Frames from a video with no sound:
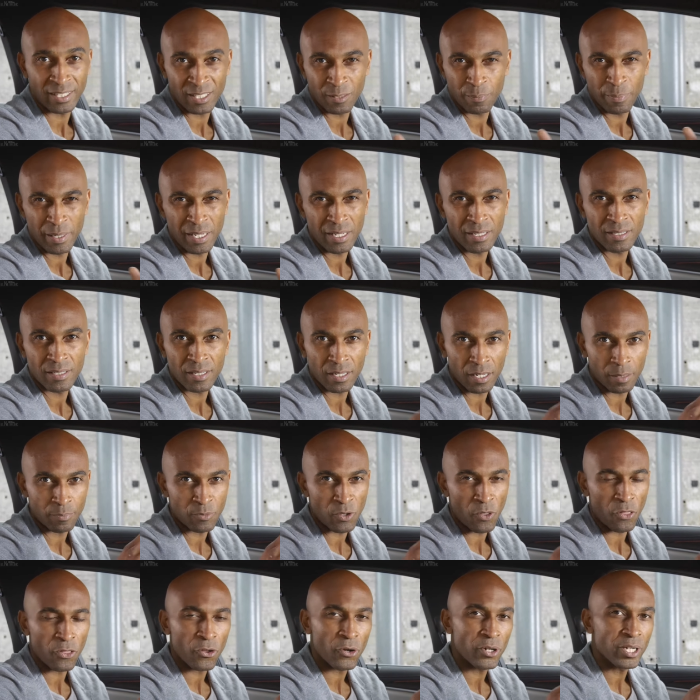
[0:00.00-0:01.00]
at speeds at
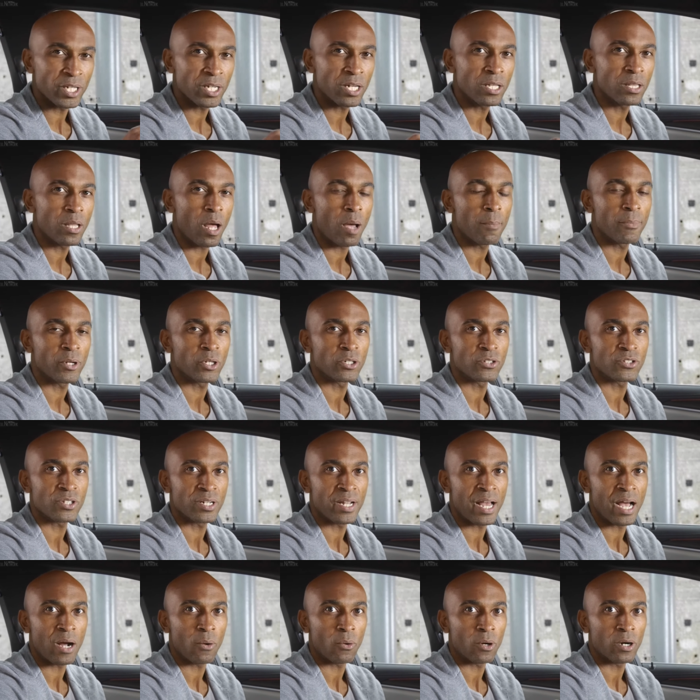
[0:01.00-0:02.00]
up to 30
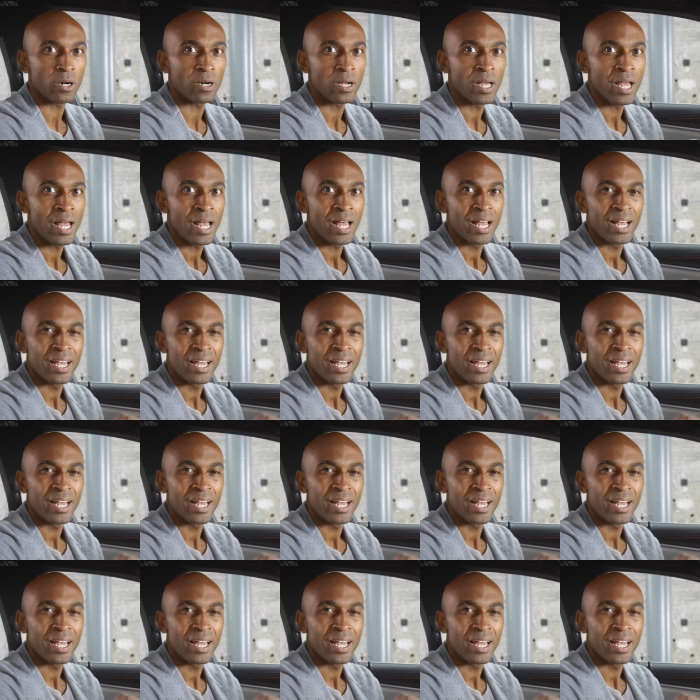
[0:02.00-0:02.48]
kilometers an hour,